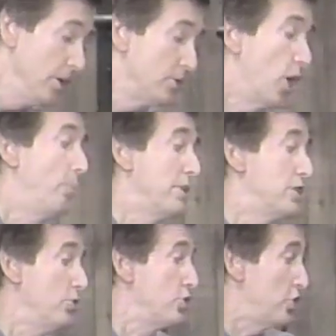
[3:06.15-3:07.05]
Don't be
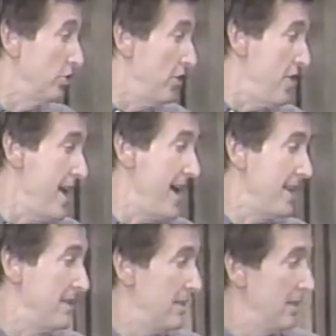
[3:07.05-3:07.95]
too sure of
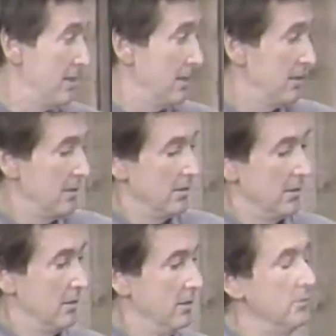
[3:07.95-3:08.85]
that. What?
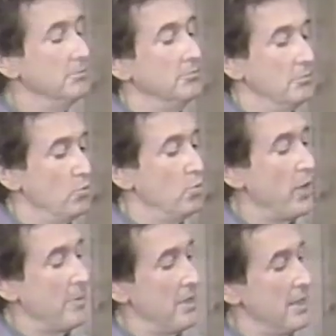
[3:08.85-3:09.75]

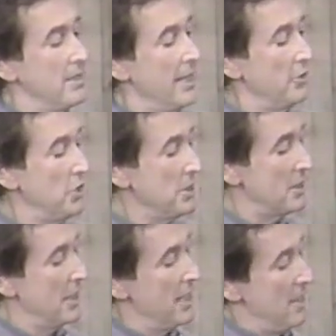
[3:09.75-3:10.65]
Wait a minute. Now what just, you
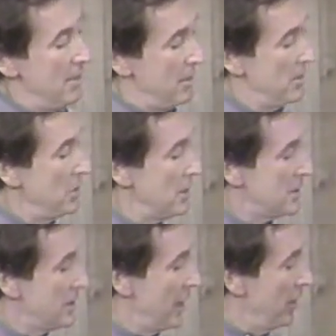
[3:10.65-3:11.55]
mean?
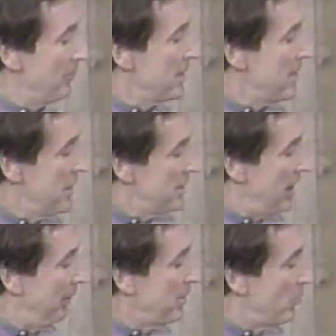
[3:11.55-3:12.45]
Just tell me,
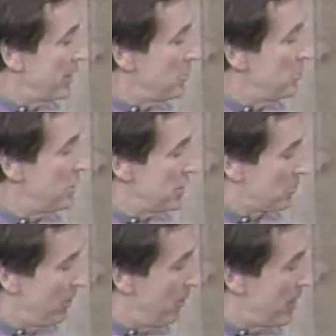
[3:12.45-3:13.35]
tell me what you
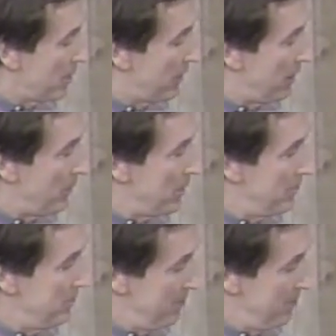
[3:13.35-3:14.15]
just wrote here, Elmo.